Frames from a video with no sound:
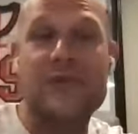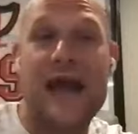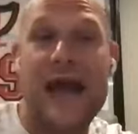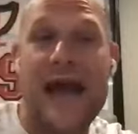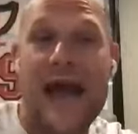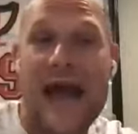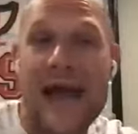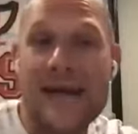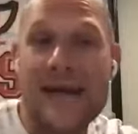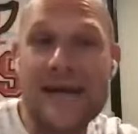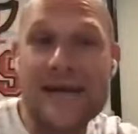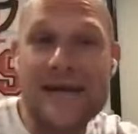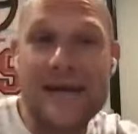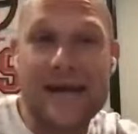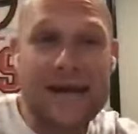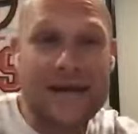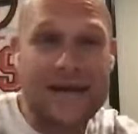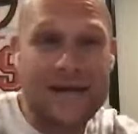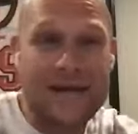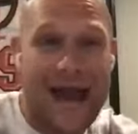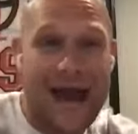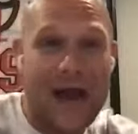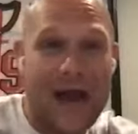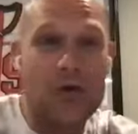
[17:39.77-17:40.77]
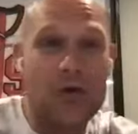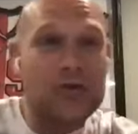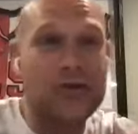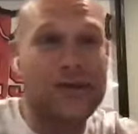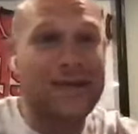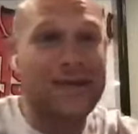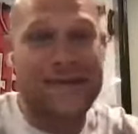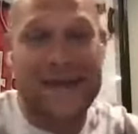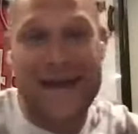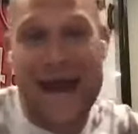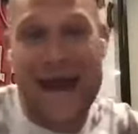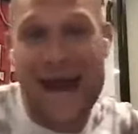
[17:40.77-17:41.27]
and now only
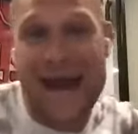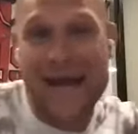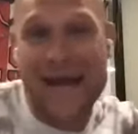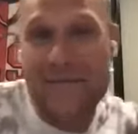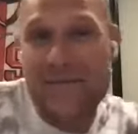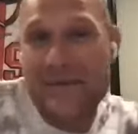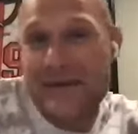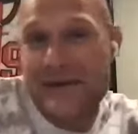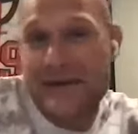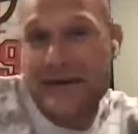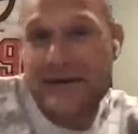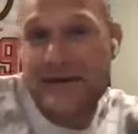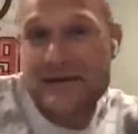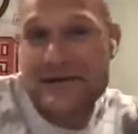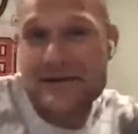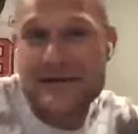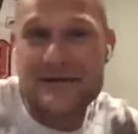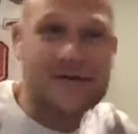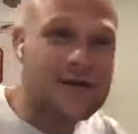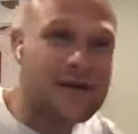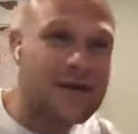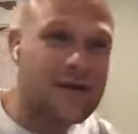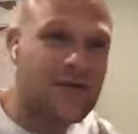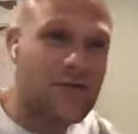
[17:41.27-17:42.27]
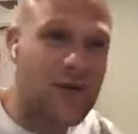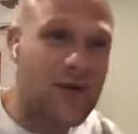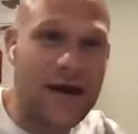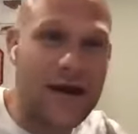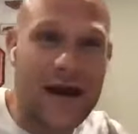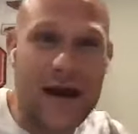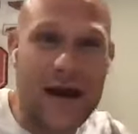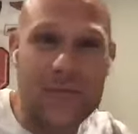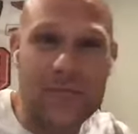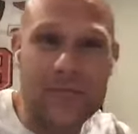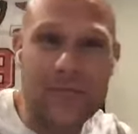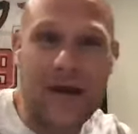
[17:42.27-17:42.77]
today because right
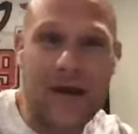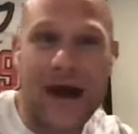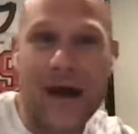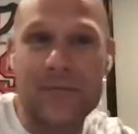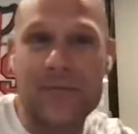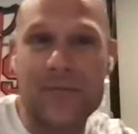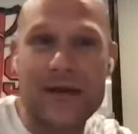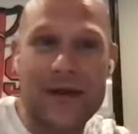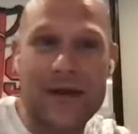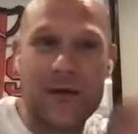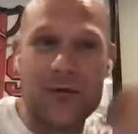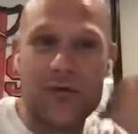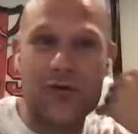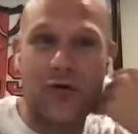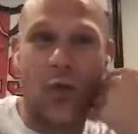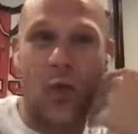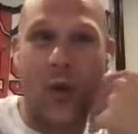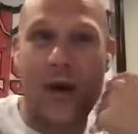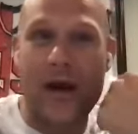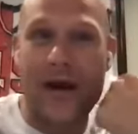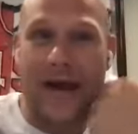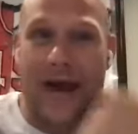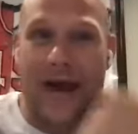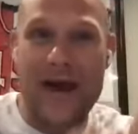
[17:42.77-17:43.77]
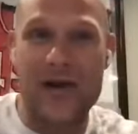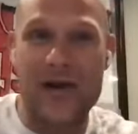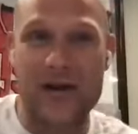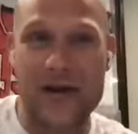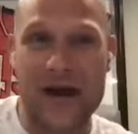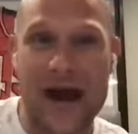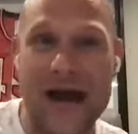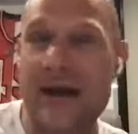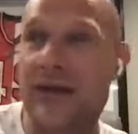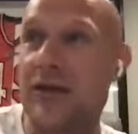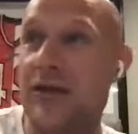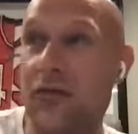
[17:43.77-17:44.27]
i'm i'm the the white haired
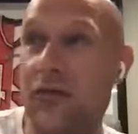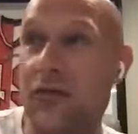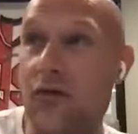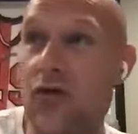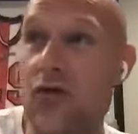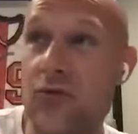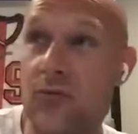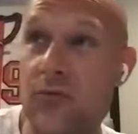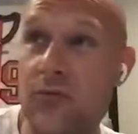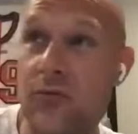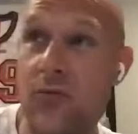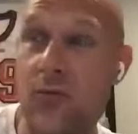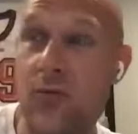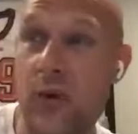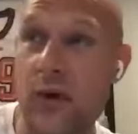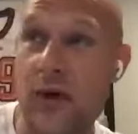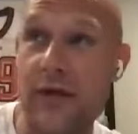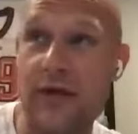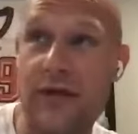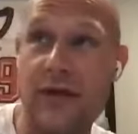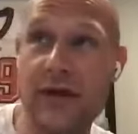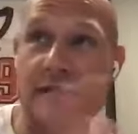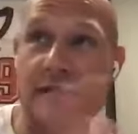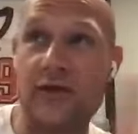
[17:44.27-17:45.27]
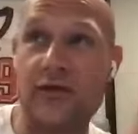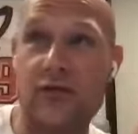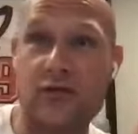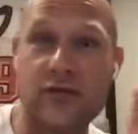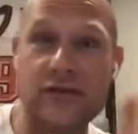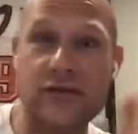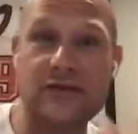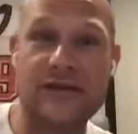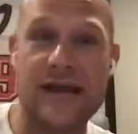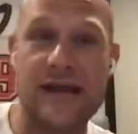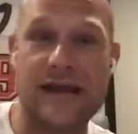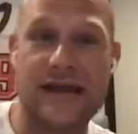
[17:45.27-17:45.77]
guy in the room with in the real
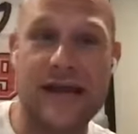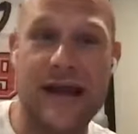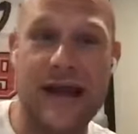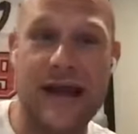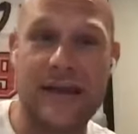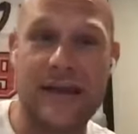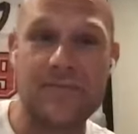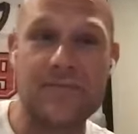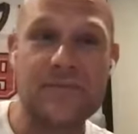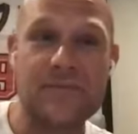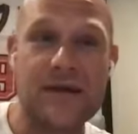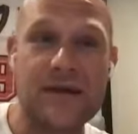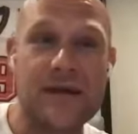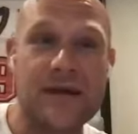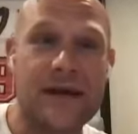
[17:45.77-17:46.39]
estate game